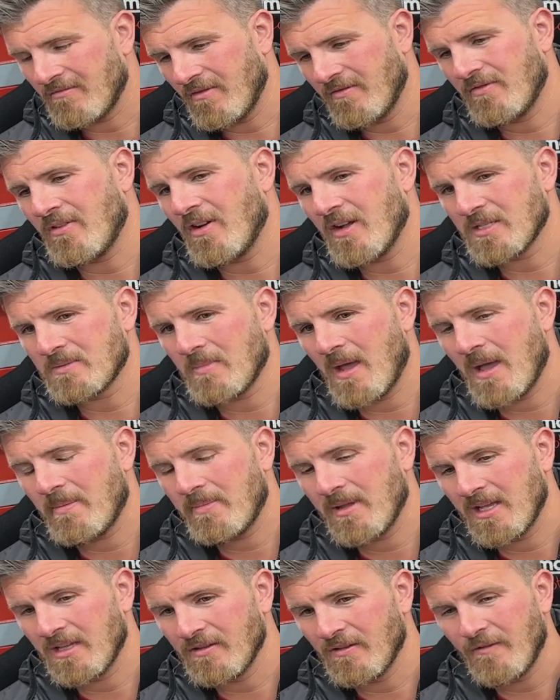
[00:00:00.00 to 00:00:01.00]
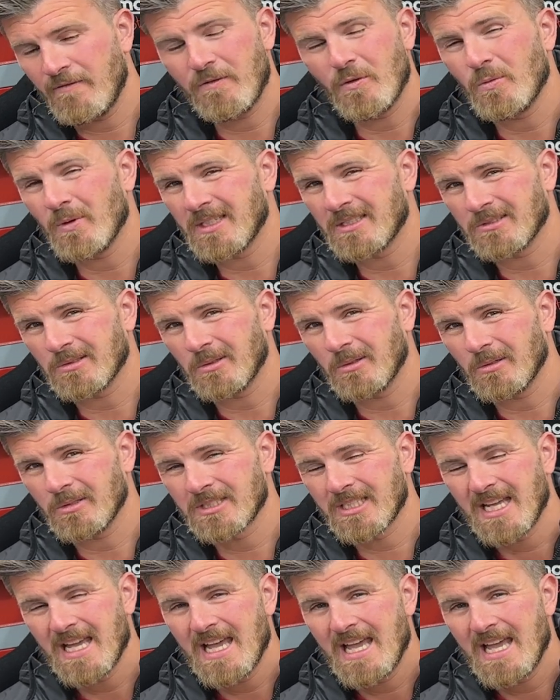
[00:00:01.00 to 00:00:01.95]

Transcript: revised mapping, the full exhaust,